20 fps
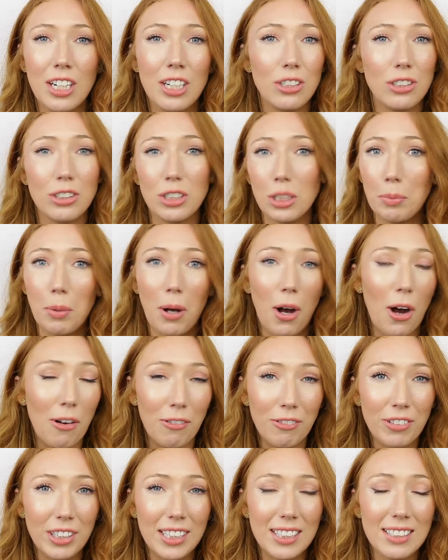super
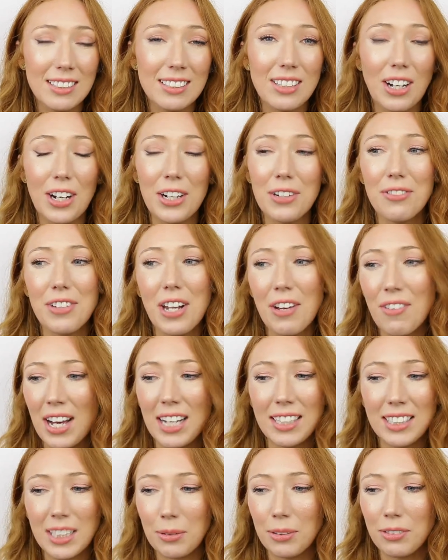obvious. I've never
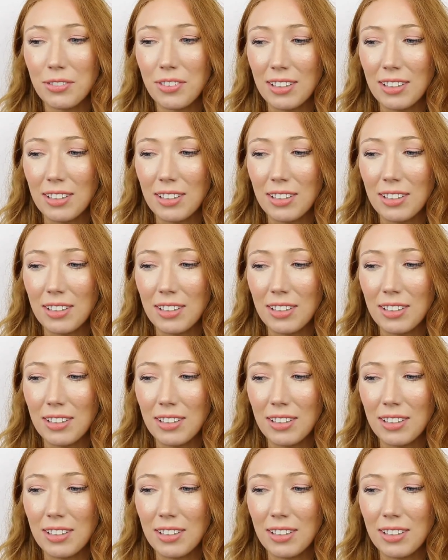had that with